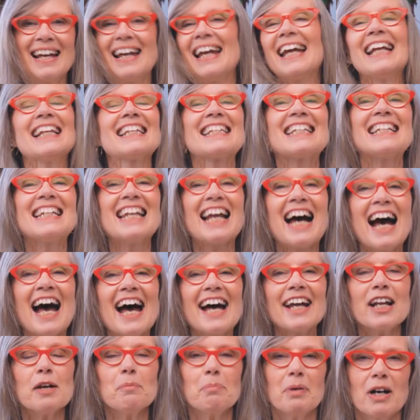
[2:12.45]
It's
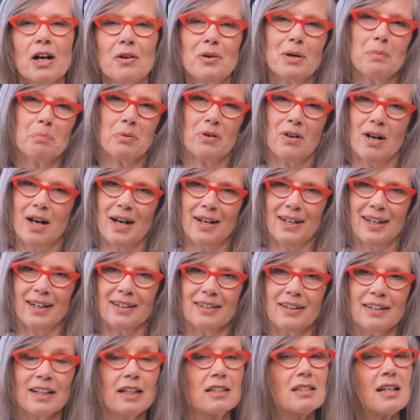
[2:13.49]
not about a product.